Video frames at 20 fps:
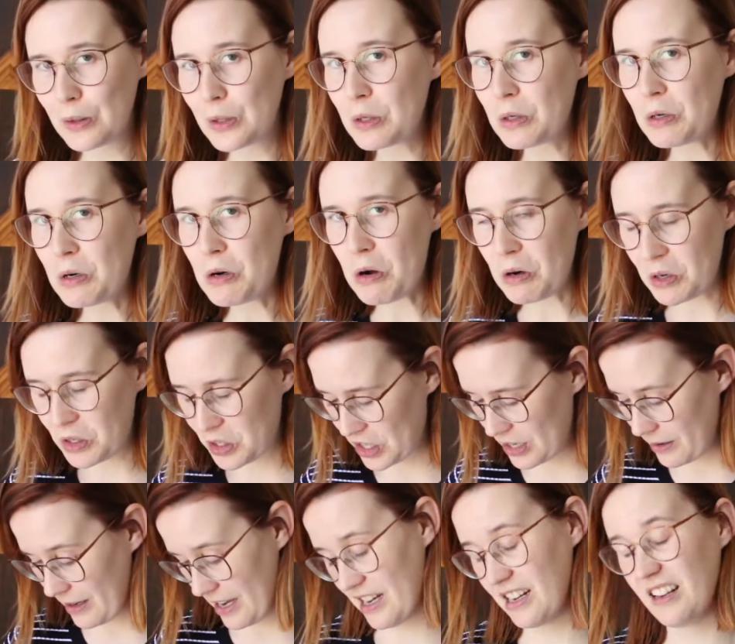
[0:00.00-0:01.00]
are not
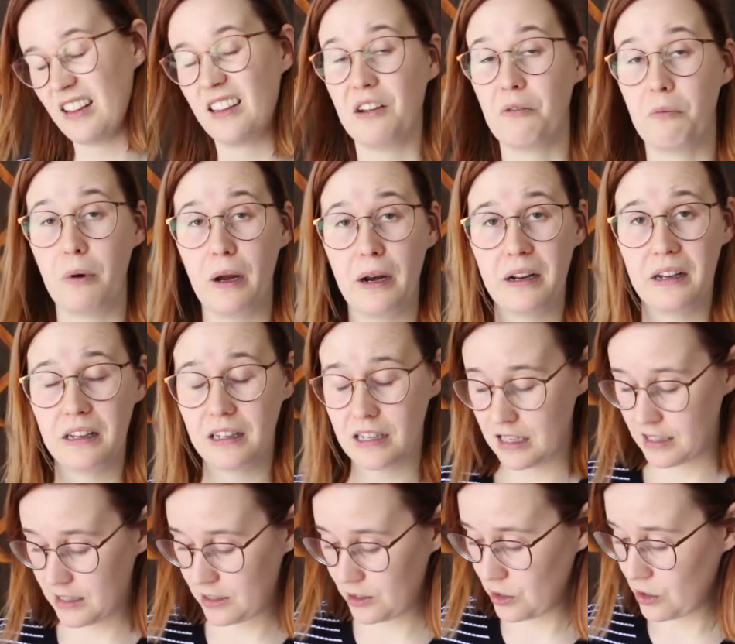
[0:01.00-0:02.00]
cheap. Anything wedding
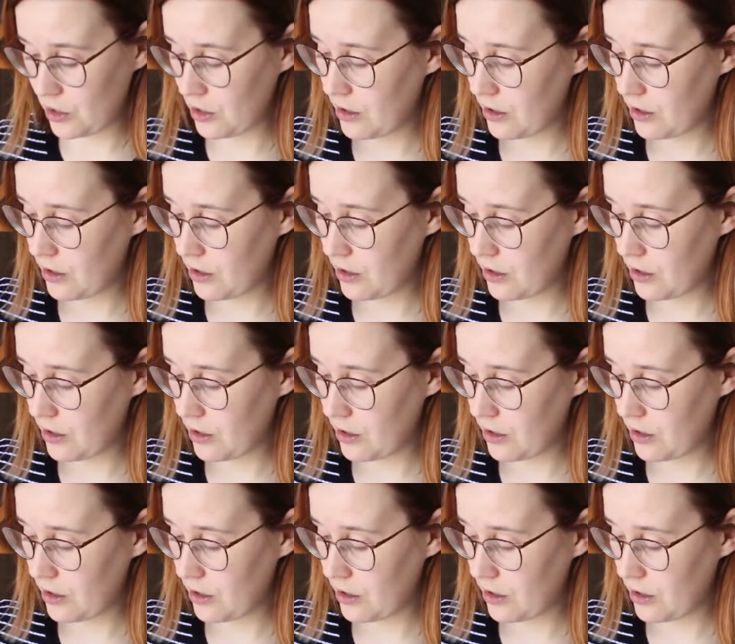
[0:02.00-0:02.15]
is